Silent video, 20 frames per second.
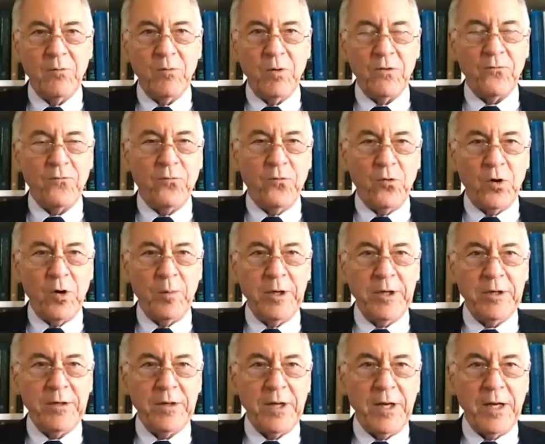What
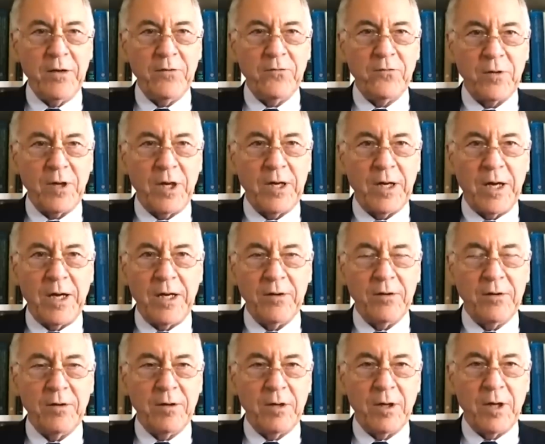form it takes, I,
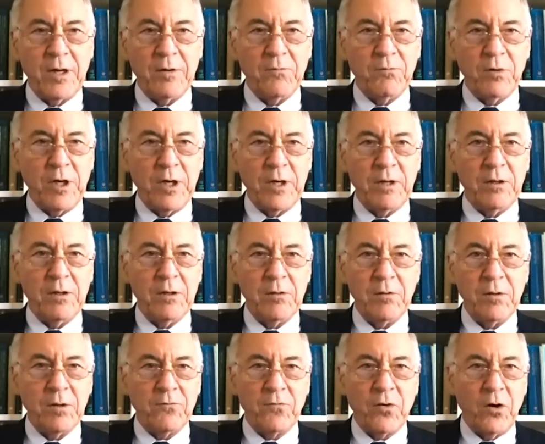I, I really,
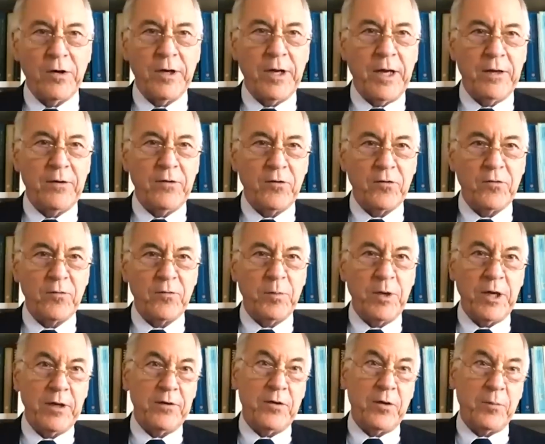it's hard to
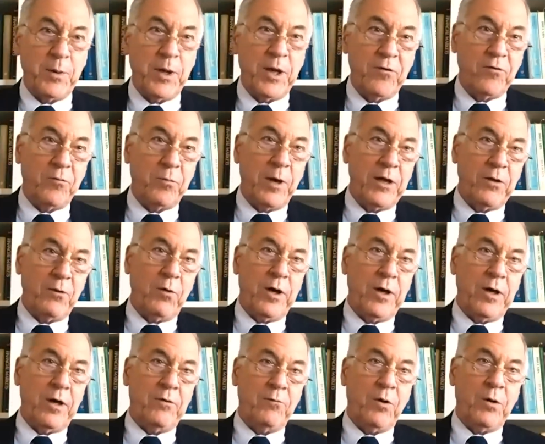anticipate. It depends, by
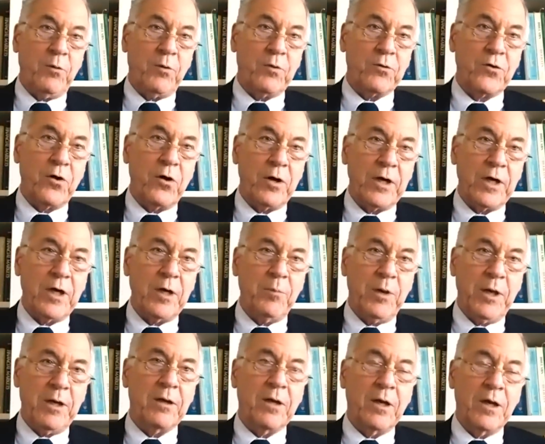the way, on what we're talking
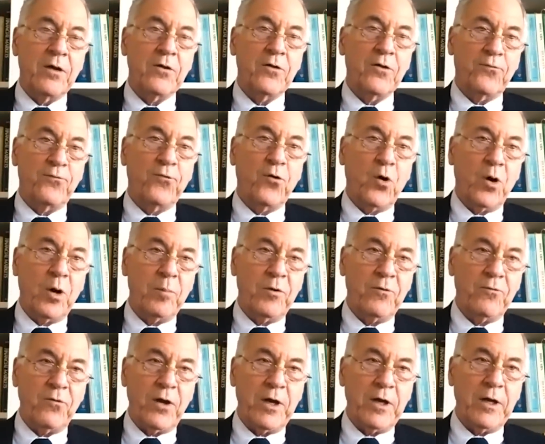about, the form
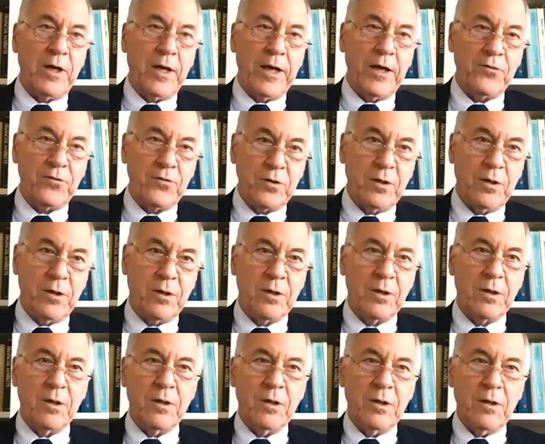of regulation
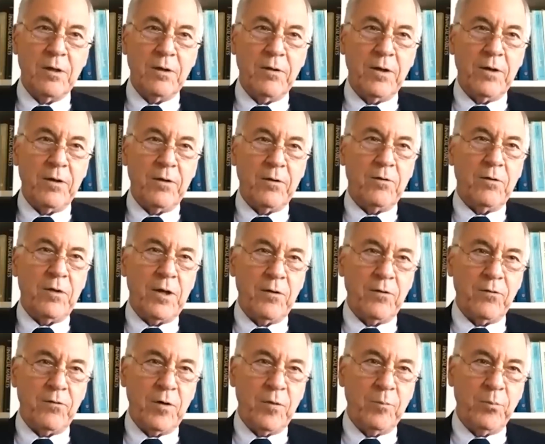that, it, that
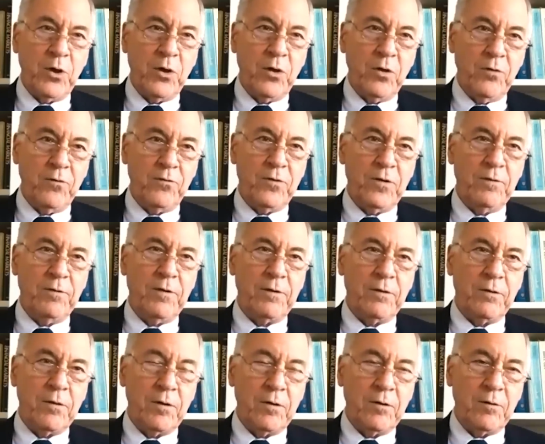is imposed and
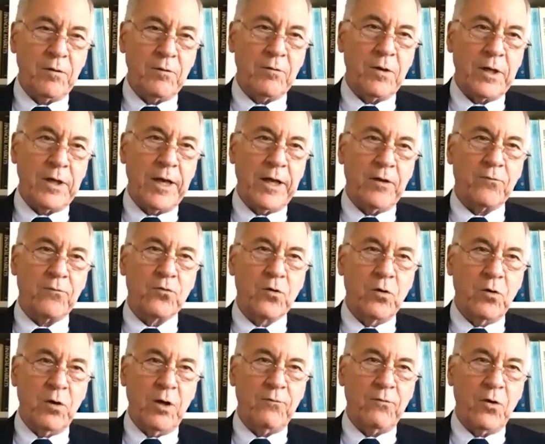the, the, the kind of
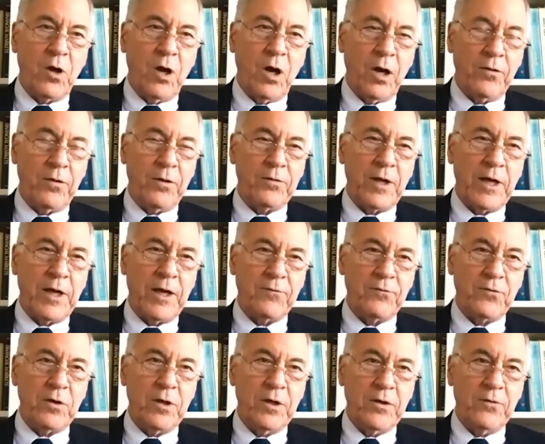rule of law that they
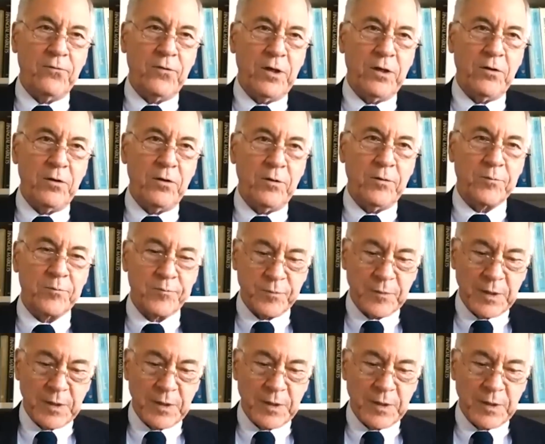have to live under.